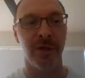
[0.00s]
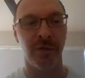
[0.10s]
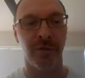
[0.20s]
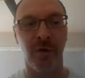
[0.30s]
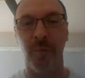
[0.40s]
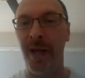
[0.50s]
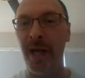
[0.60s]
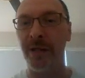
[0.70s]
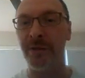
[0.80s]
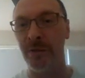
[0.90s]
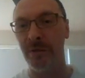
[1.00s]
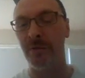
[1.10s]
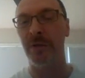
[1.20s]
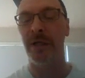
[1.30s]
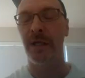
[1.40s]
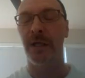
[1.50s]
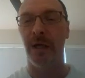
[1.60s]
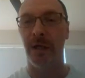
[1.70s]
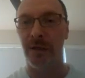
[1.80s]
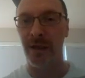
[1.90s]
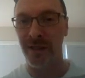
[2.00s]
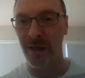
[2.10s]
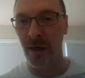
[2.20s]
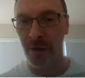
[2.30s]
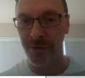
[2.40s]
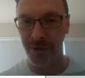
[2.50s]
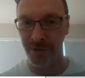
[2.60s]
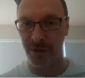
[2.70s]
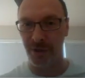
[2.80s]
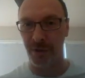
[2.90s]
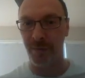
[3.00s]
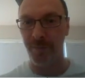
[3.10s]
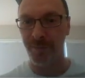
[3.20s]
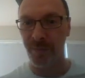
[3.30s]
So if we go back to glycolysis here,